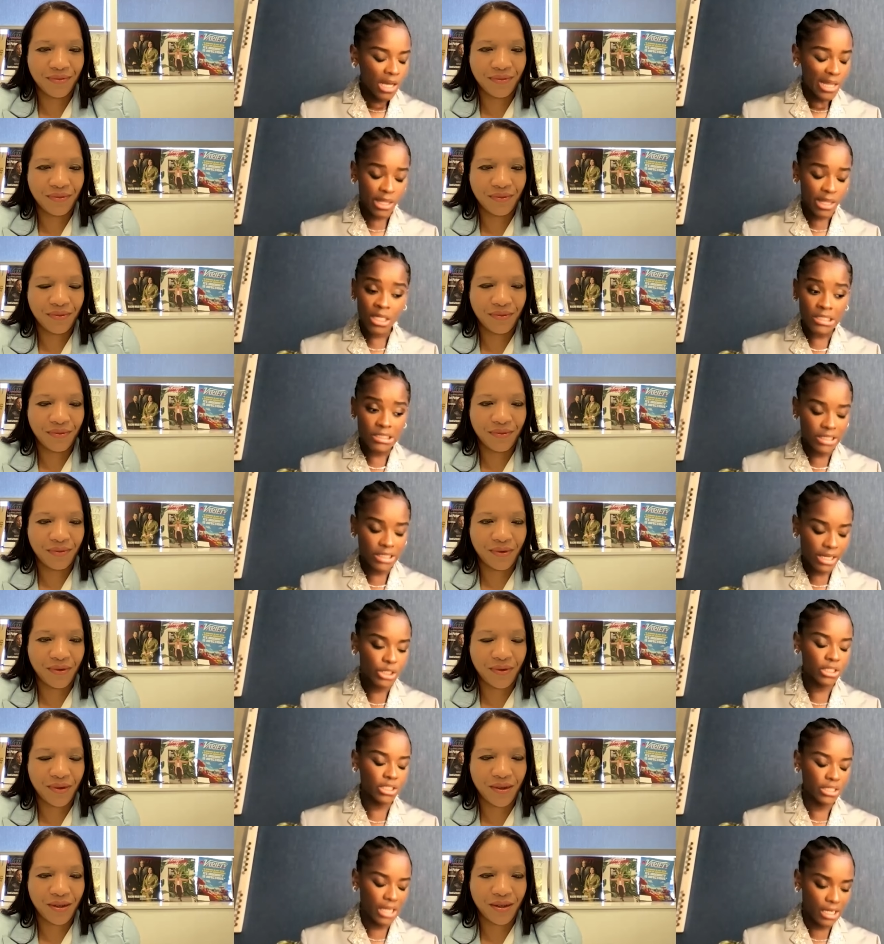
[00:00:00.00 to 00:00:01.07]
Speaker 1: I think
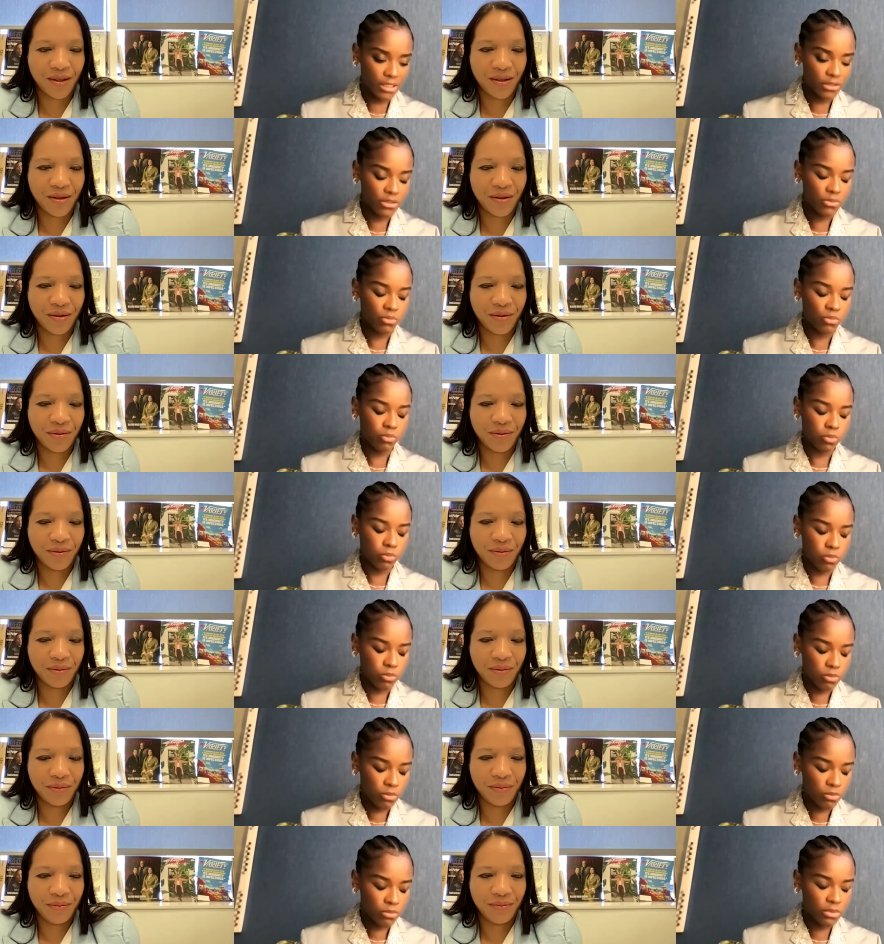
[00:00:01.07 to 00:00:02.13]
essentially that's
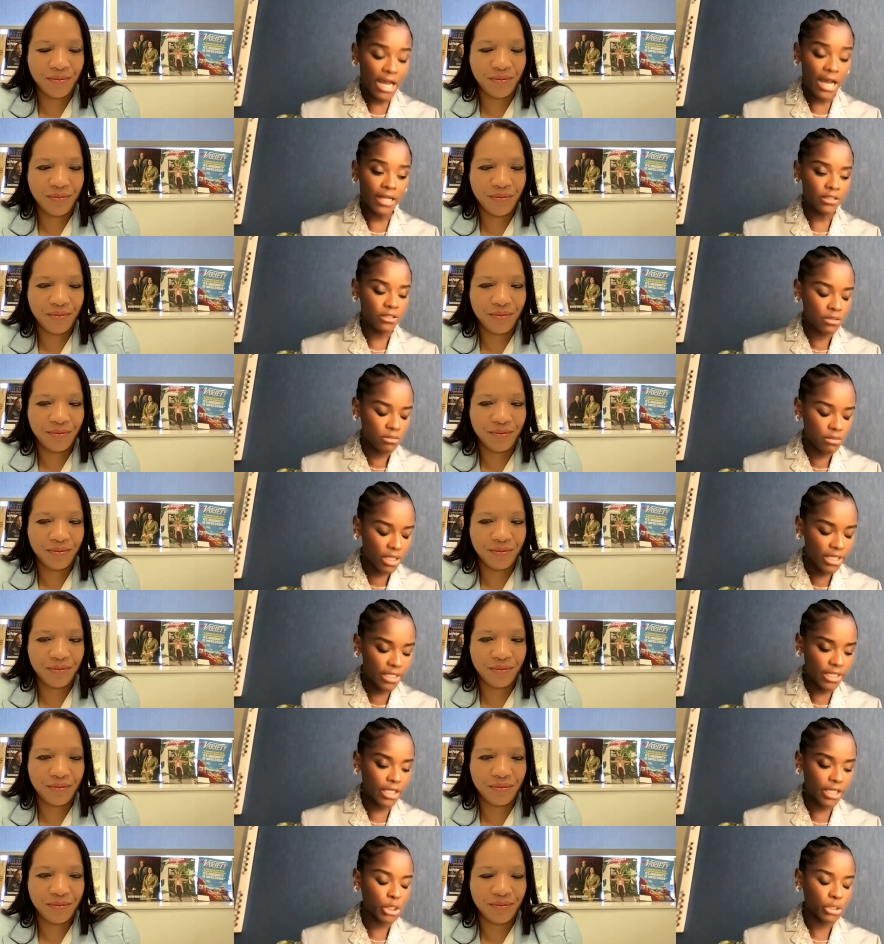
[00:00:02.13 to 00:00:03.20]
that's the
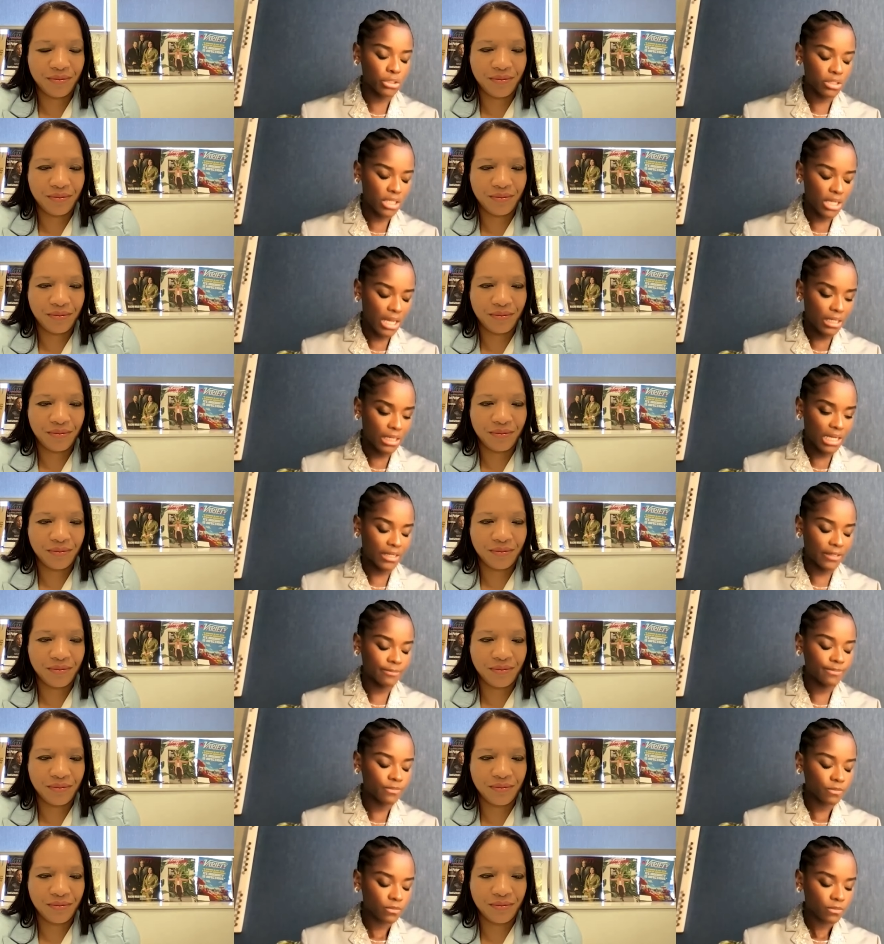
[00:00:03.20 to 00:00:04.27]
connection to that line
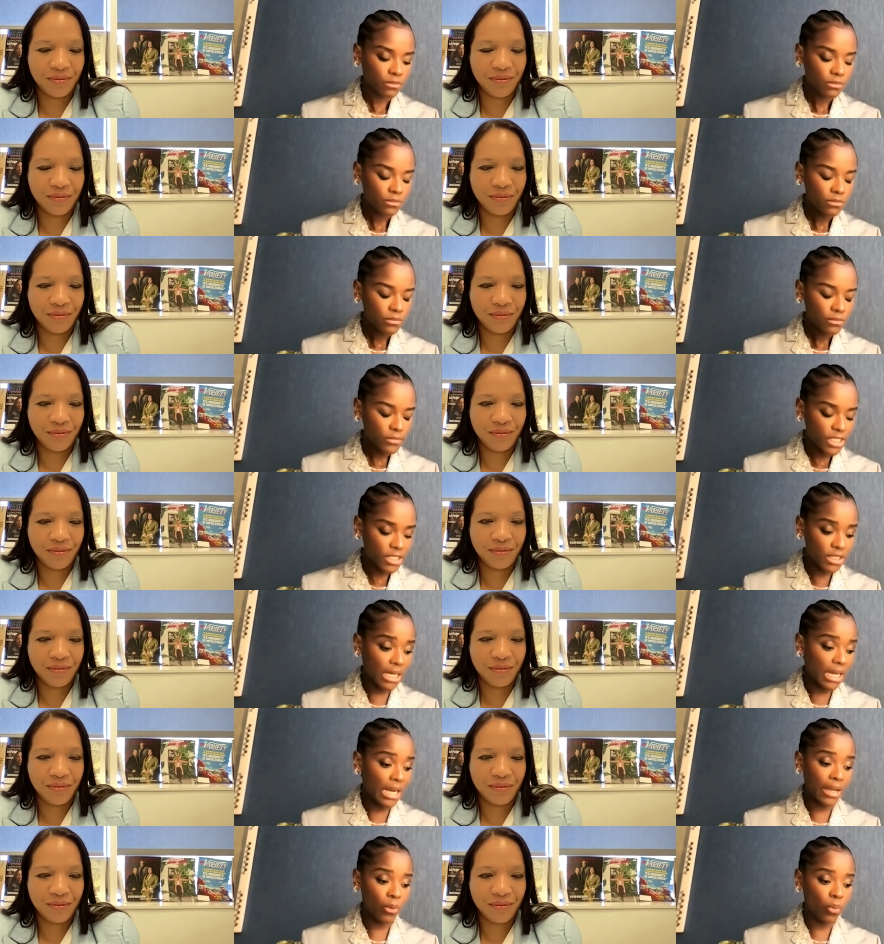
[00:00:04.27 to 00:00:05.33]
that
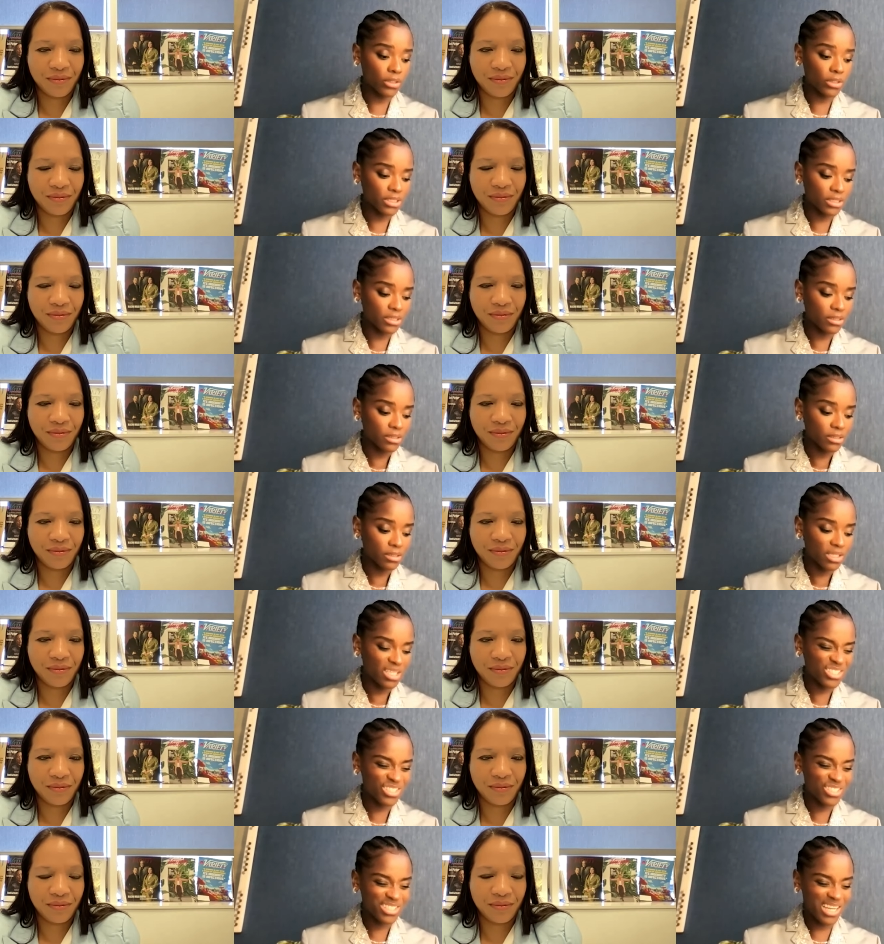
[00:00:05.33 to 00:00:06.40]
I wanted. And
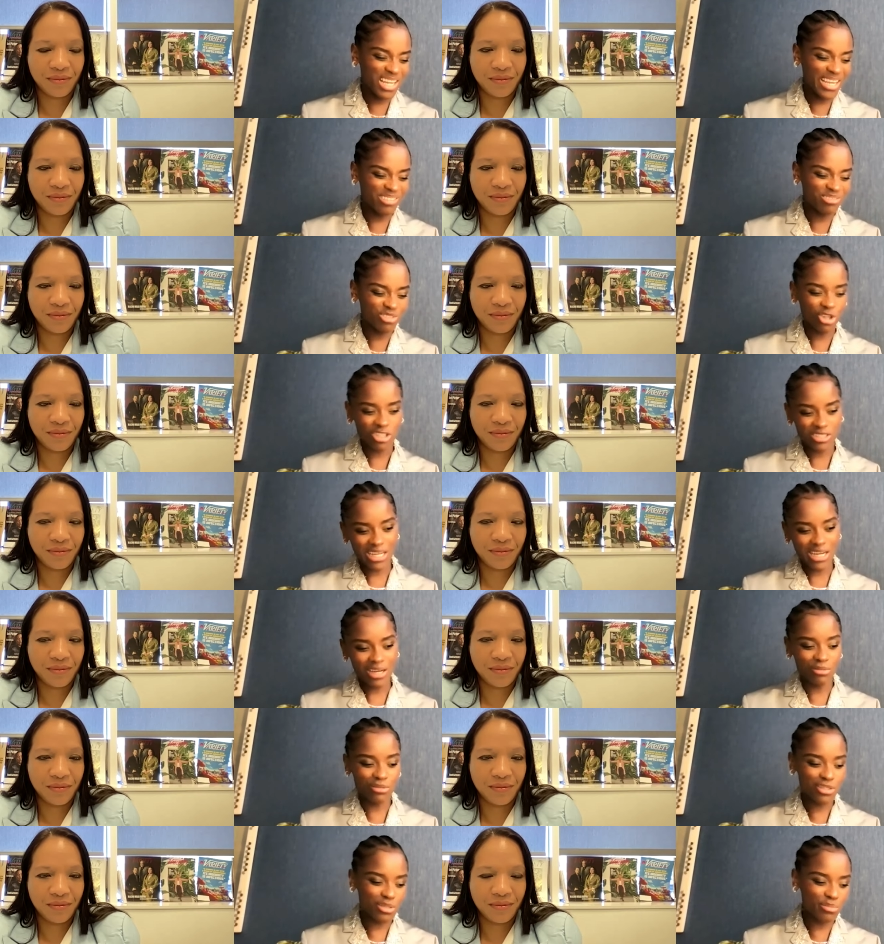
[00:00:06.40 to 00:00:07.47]
just to like knock
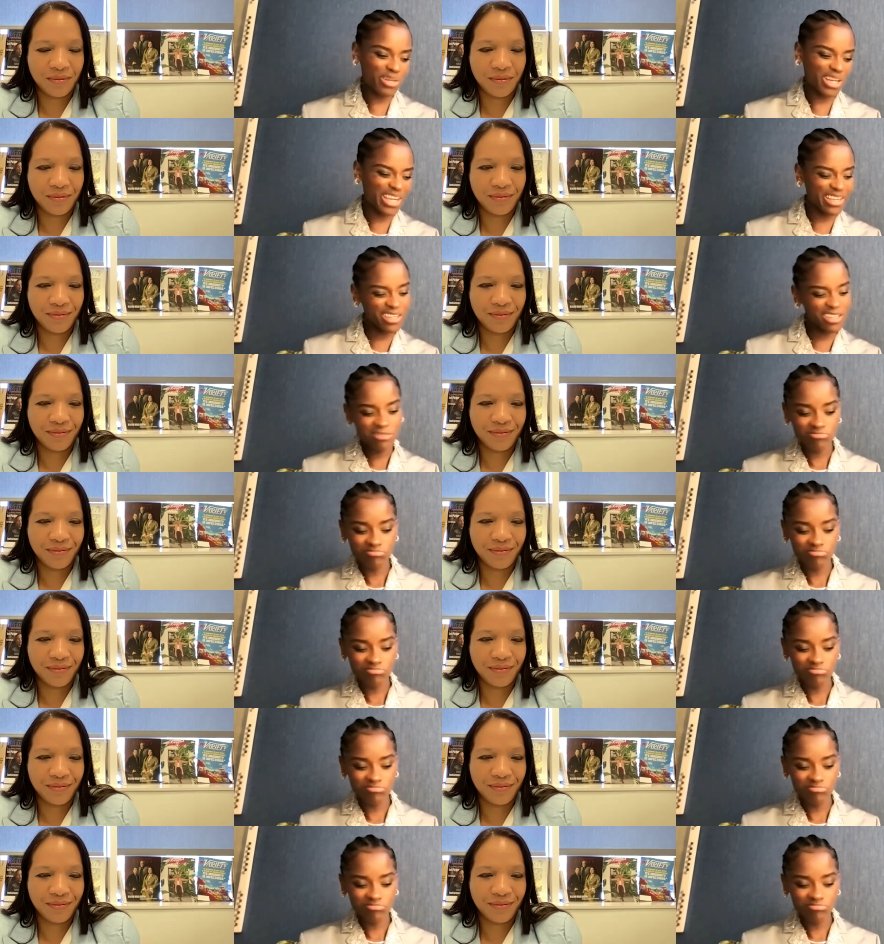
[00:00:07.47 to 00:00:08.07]
down some like